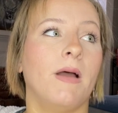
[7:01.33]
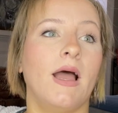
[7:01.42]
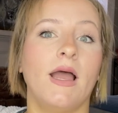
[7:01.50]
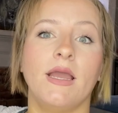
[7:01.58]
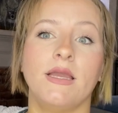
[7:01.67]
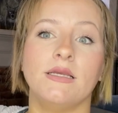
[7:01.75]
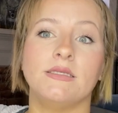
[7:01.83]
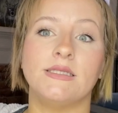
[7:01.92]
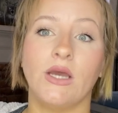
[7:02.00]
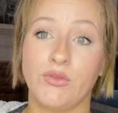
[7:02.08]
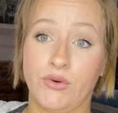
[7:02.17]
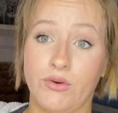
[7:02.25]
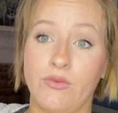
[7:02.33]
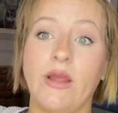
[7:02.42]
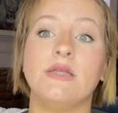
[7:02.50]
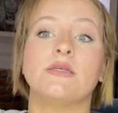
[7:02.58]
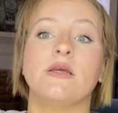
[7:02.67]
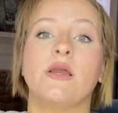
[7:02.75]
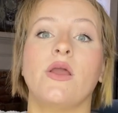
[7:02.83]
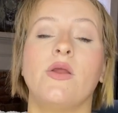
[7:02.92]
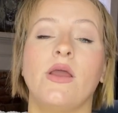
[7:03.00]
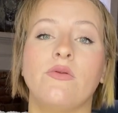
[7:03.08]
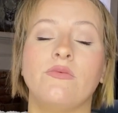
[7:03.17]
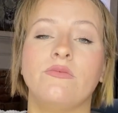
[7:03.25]
my sell through rate's going to go
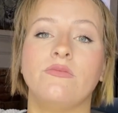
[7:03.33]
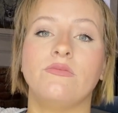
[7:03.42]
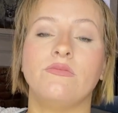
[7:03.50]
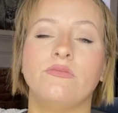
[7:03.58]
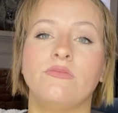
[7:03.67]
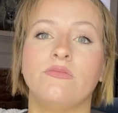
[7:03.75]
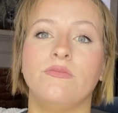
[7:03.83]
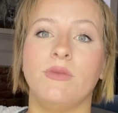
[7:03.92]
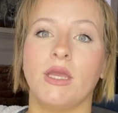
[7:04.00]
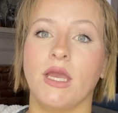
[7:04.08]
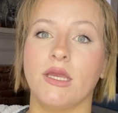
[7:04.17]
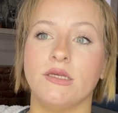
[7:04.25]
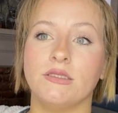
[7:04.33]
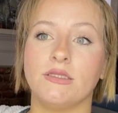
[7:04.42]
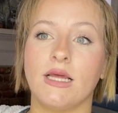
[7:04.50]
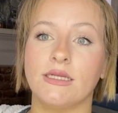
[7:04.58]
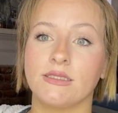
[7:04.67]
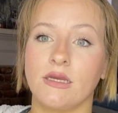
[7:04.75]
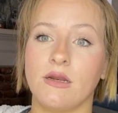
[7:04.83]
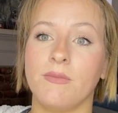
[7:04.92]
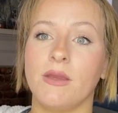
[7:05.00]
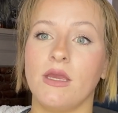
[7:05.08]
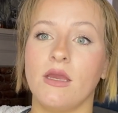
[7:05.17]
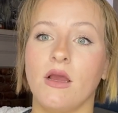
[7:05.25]
down, because that's going to
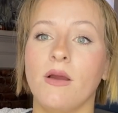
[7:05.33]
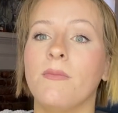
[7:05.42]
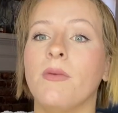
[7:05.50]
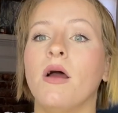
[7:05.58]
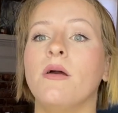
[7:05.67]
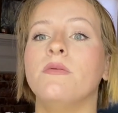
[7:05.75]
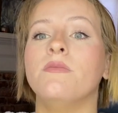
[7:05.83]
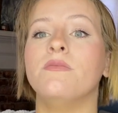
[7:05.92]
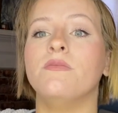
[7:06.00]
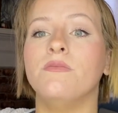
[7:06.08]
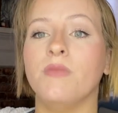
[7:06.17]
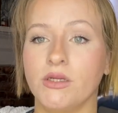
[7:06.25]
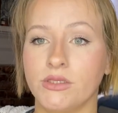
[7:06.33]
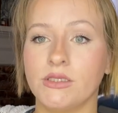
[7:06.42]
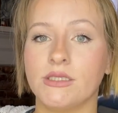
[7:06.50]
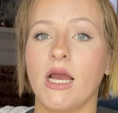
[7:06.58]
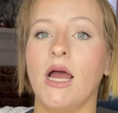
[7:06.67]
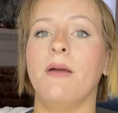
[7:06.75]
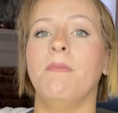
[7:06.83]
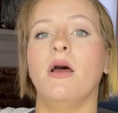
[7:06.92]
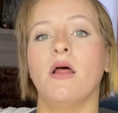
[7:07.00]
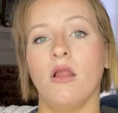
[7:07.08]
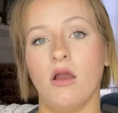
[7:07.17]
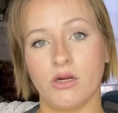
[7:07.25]
be most of the time
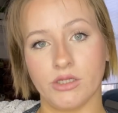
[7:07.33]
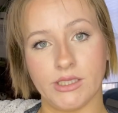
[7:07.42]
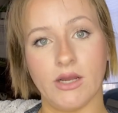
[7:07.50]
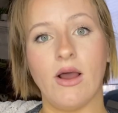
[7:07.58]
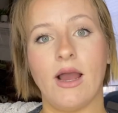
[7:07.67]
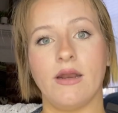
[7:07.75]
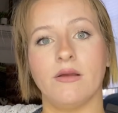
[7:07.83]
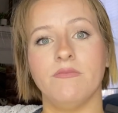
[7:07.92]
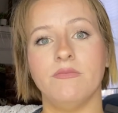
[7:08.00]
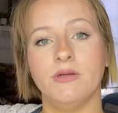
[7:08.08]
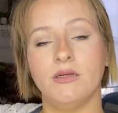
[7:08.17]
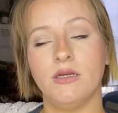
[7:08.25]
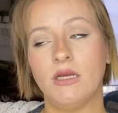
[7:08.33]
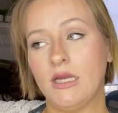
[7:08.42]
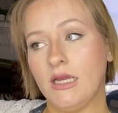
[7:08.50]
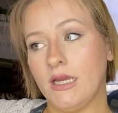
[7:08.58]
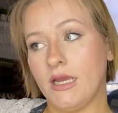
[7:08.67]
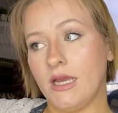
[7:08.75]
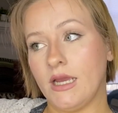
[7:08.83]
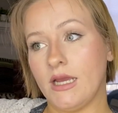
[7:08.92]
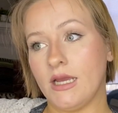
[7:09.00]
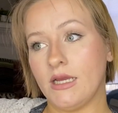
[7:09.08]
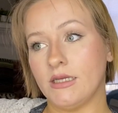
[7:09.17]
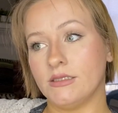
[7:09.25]
a longer tail item.
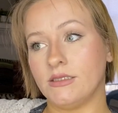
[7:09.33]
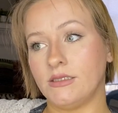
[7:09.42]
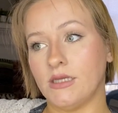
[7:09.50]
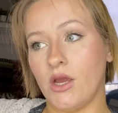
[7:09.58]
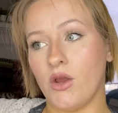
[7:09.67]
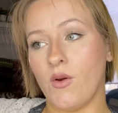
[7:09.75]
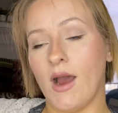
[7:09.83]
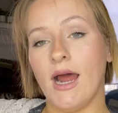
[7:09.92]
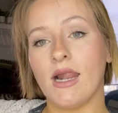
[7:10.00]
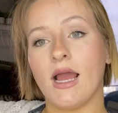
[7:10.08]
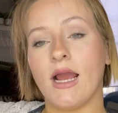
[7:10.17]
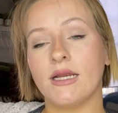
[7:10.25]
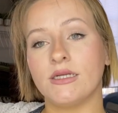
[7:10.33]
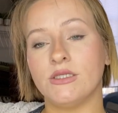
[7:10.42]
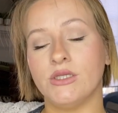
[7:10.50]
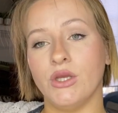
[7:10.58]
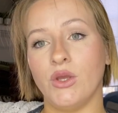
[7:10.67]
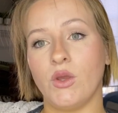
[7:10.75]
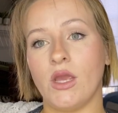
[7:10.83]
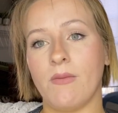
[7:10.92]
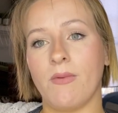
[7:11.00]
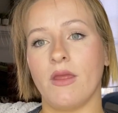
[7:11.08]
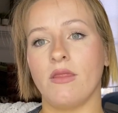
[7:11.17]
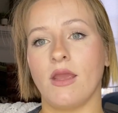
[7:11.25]
So I like to
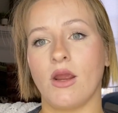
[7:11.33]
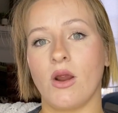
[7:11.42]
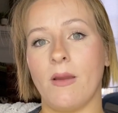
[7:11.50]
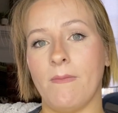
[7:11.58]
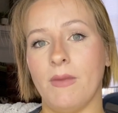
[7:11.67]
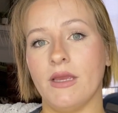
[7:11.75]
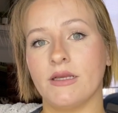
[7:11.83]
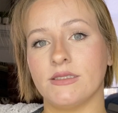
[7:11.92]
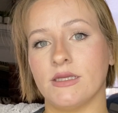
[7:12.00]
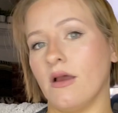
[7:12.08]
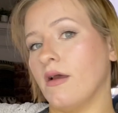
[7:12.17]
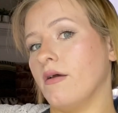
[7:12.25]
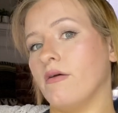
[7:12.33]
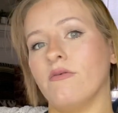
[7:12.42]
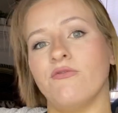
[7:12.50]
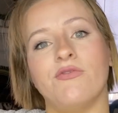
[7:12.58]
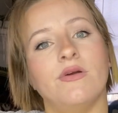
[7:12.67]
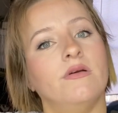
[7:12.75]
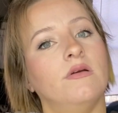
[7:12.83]
keep in there a mix of